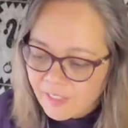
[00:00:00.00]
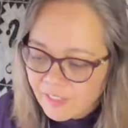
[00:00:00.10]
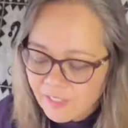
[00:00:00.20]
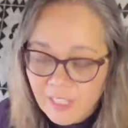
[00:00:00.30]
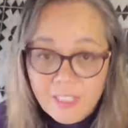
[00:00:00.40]

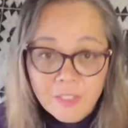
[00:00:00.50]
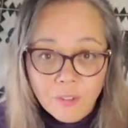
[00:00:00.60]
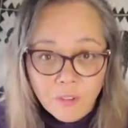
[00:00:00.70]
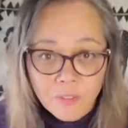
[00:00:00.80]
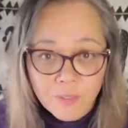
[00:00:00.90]
So let's
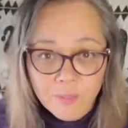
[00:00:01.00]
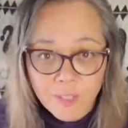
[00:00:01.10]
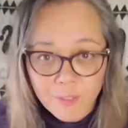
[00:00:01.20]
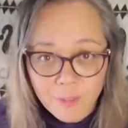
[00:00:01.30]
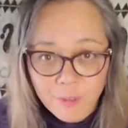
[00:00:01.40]
go over what
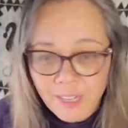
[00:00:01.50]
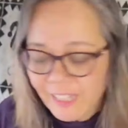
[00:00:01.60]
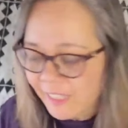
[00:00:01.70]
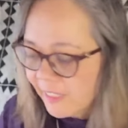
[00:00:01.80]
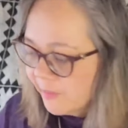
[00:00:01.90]
I've
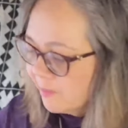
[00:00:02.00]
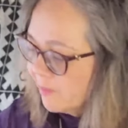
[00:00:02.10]
created.